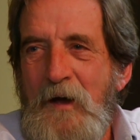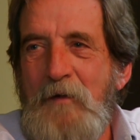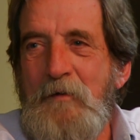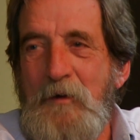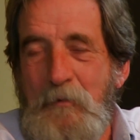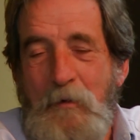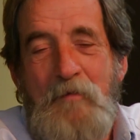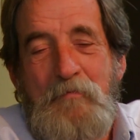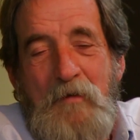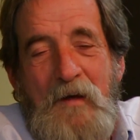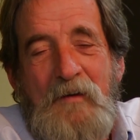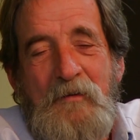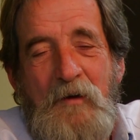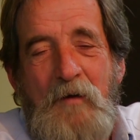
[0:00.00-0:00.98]
I mean, quite
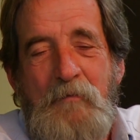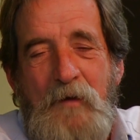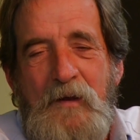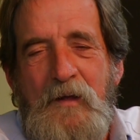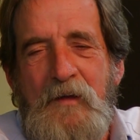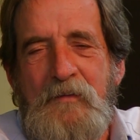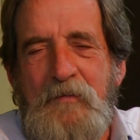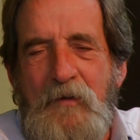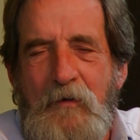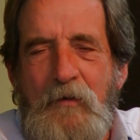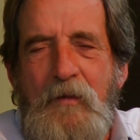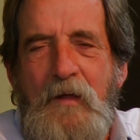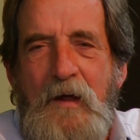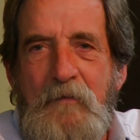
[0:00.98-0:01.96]
frankly, I mean, and
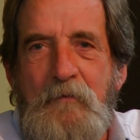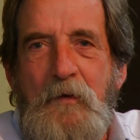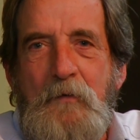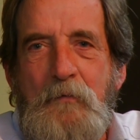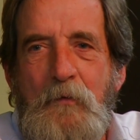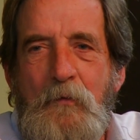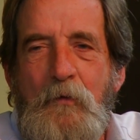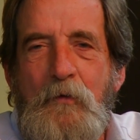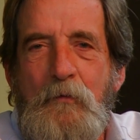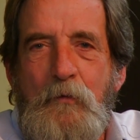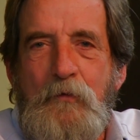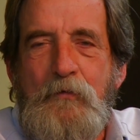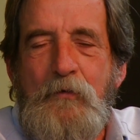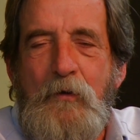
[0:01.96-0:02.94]
so a lot of people will,
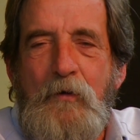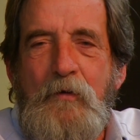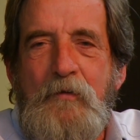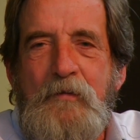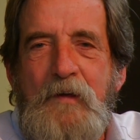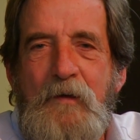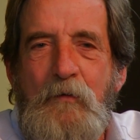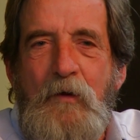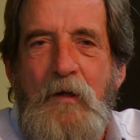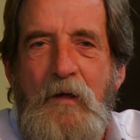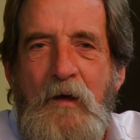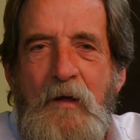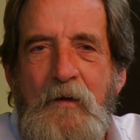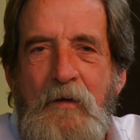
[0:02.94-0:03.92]
will sort of say,
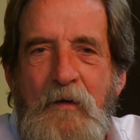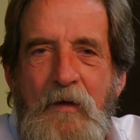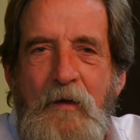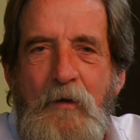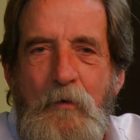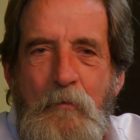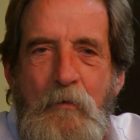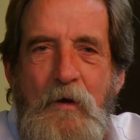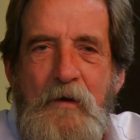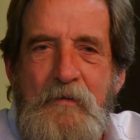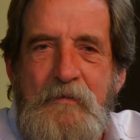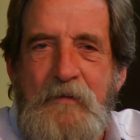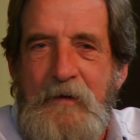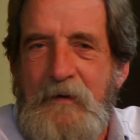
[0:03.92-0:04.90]
"Well, I don't, I don't want
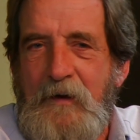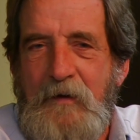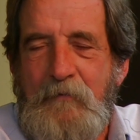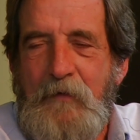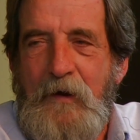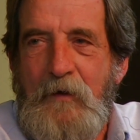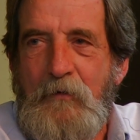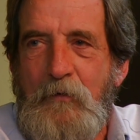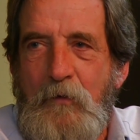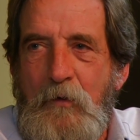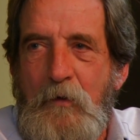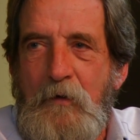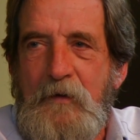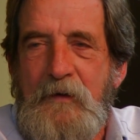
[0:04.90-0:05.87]
to say that I'm an
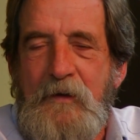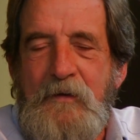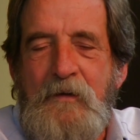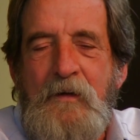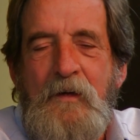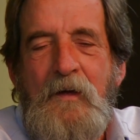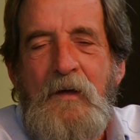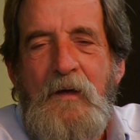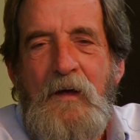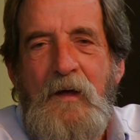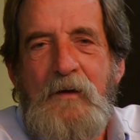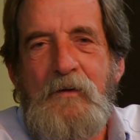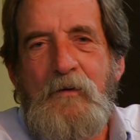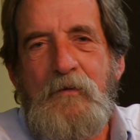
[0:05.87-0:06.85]
alcoholic," and
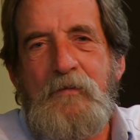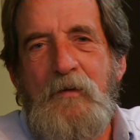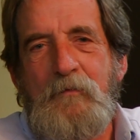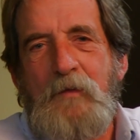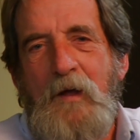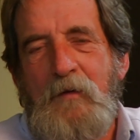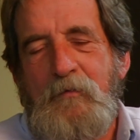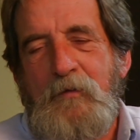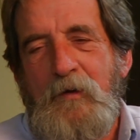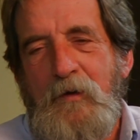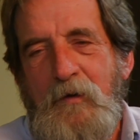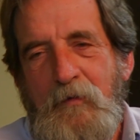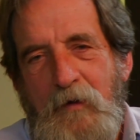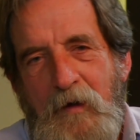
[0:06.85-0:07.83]
and you know, sometimes
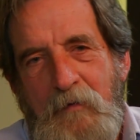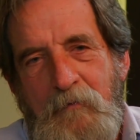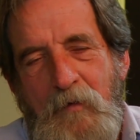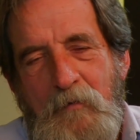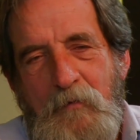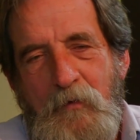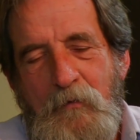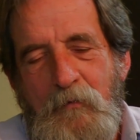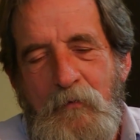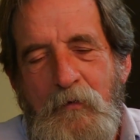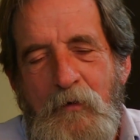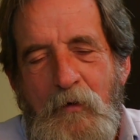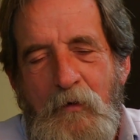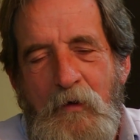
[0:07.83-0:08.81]
uh, I remember,
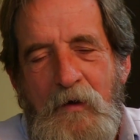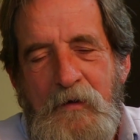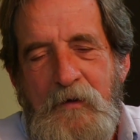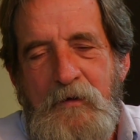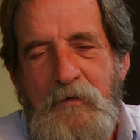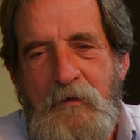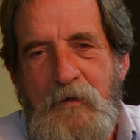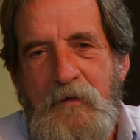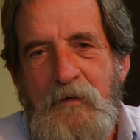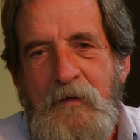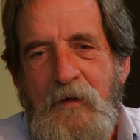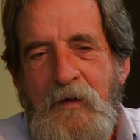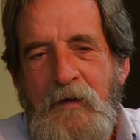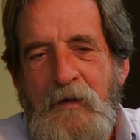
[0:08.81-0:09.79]
you know, on the
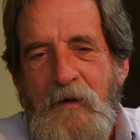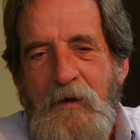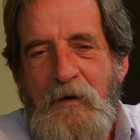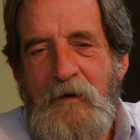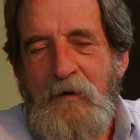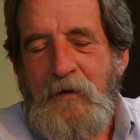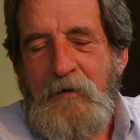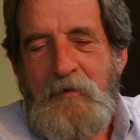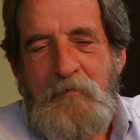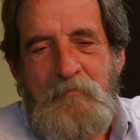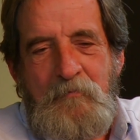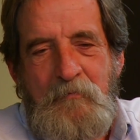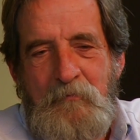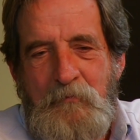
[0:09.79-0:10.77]
unit,
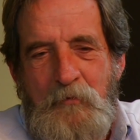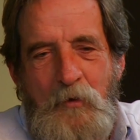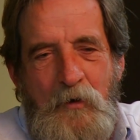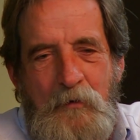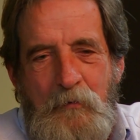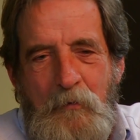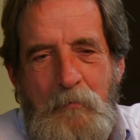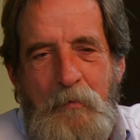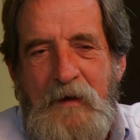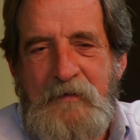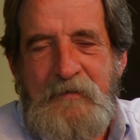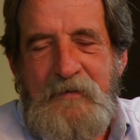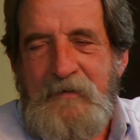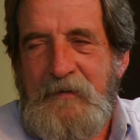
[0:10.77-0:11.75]
um, talk to a
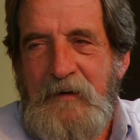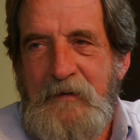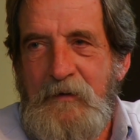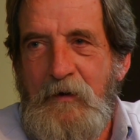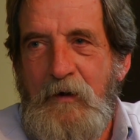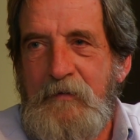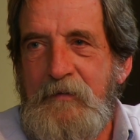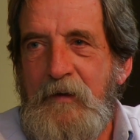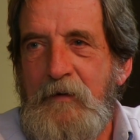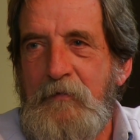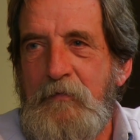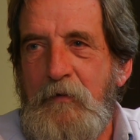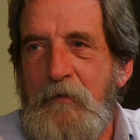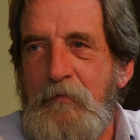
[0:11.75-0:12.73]
patient and say, you know, I said
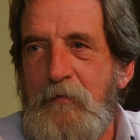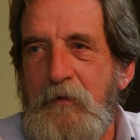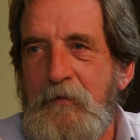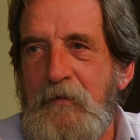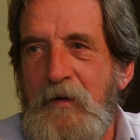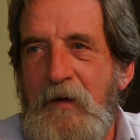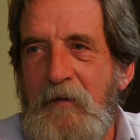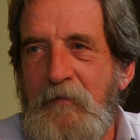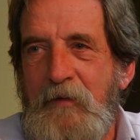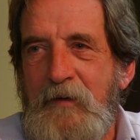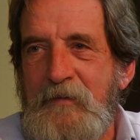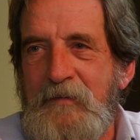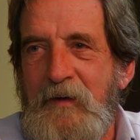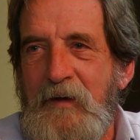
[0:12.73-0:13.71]
it for the first time
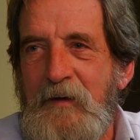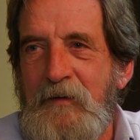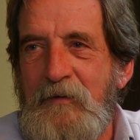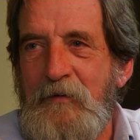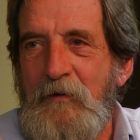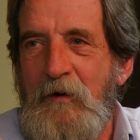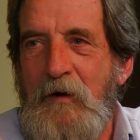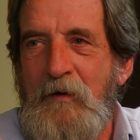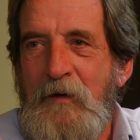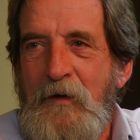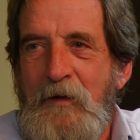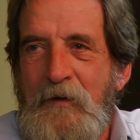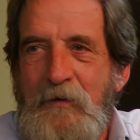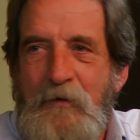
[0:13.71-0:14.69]
last night, or yeah.
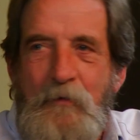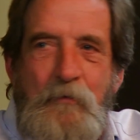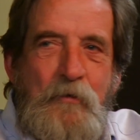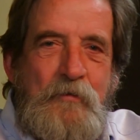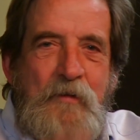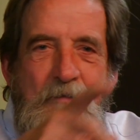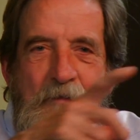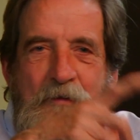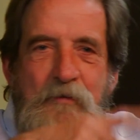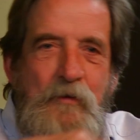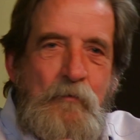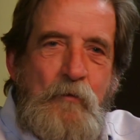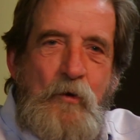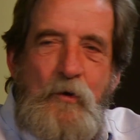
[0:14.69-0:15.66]
you know, we used to have these
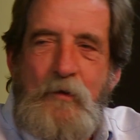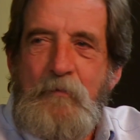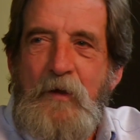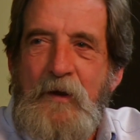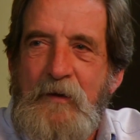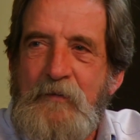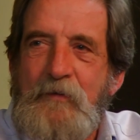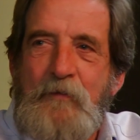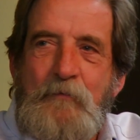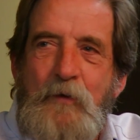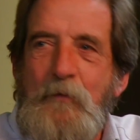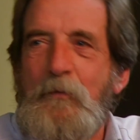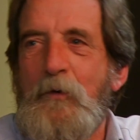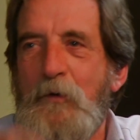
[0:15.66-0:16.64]
community meetings and
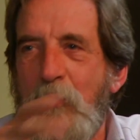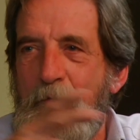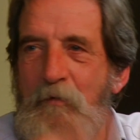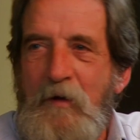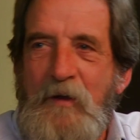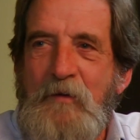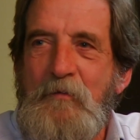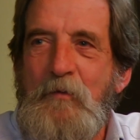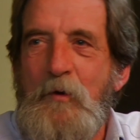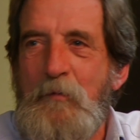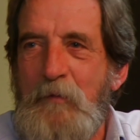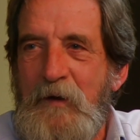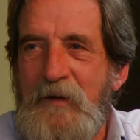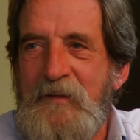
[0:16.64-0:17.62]
people would go around the
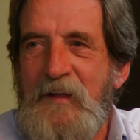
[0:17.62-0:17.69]
room and yeah.